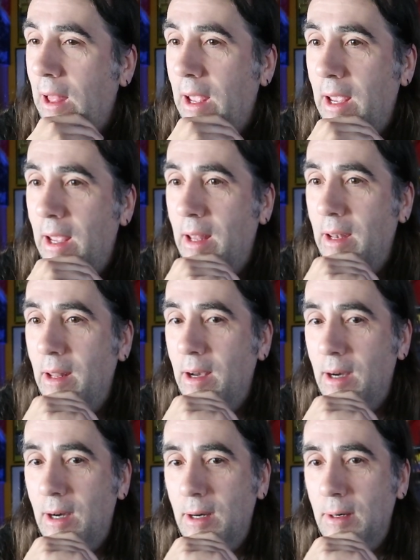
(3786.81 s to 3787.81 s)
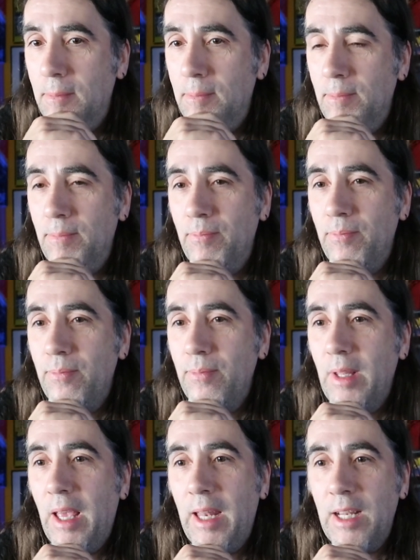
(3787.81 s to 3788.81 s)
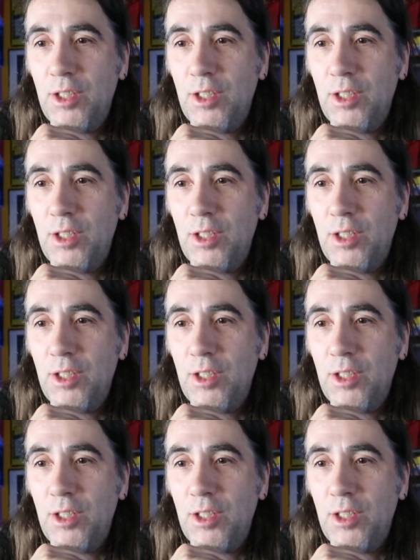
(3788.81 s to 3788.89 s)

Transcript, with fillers: and um, and